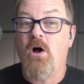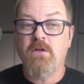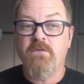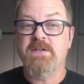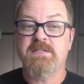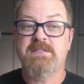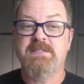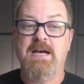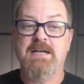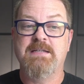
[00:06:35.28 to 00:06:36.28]
All of this is
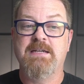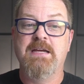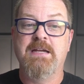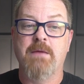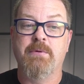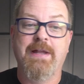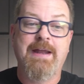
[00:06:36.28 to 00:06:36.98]
CI/CD enabled.